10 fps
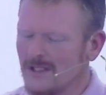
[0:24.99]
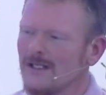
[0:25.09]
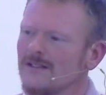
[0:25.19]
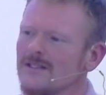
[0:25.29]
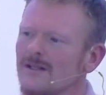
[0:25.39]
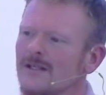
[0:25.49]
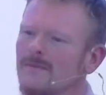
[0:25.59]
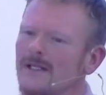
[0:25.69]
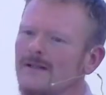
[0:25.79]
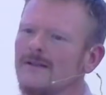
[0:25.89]
and I'll talk
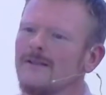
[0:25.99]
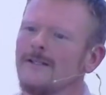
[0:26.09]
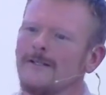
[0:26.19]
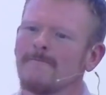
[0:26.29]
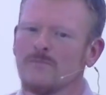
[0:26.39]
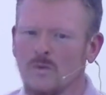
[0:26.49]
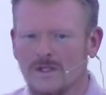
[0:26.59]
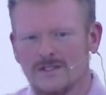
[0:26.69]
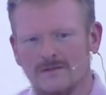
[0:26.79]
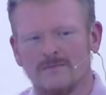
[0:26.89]
about the
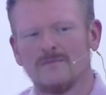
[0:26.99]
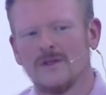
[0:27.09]
wisdom